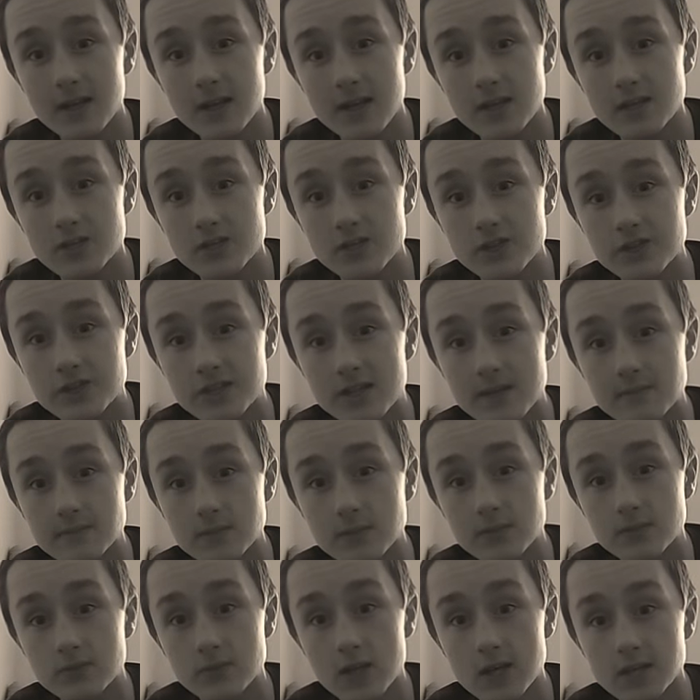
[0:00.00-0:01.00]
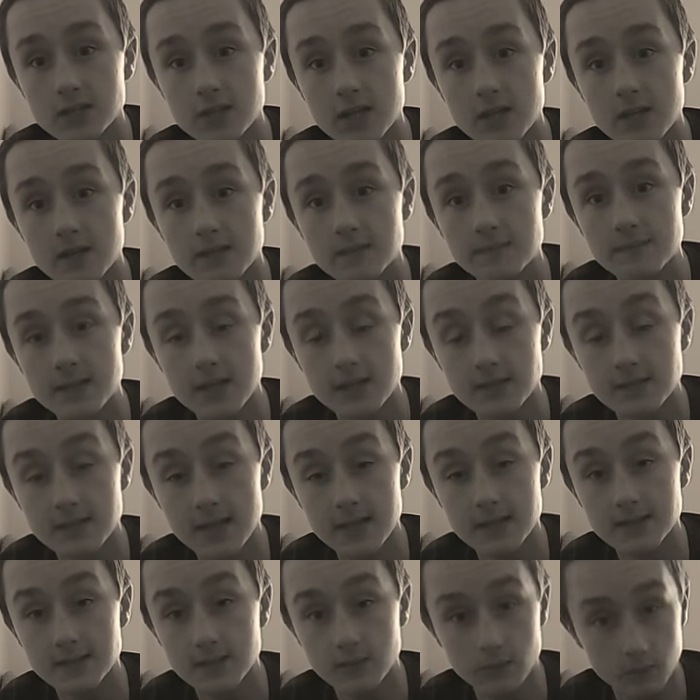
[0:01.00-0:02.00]
Andrew just comes to the trash can and Ted
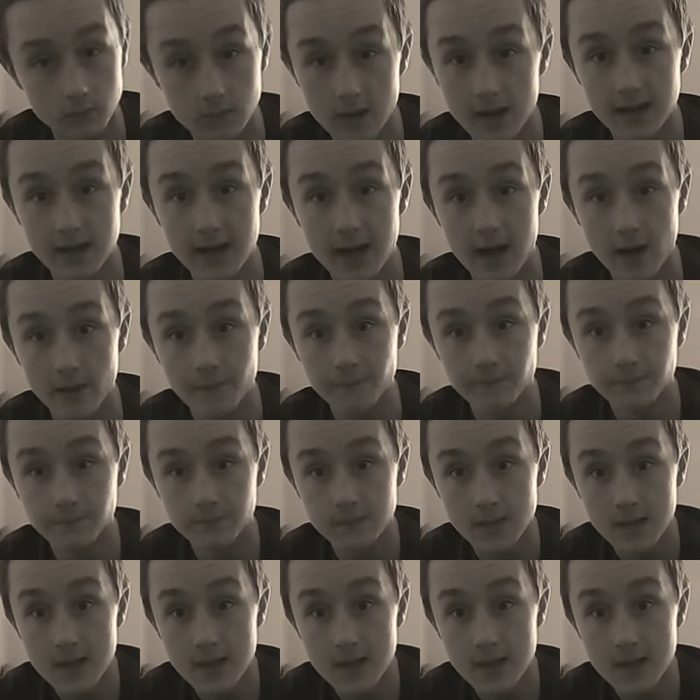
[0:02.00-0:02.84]
takes it right out.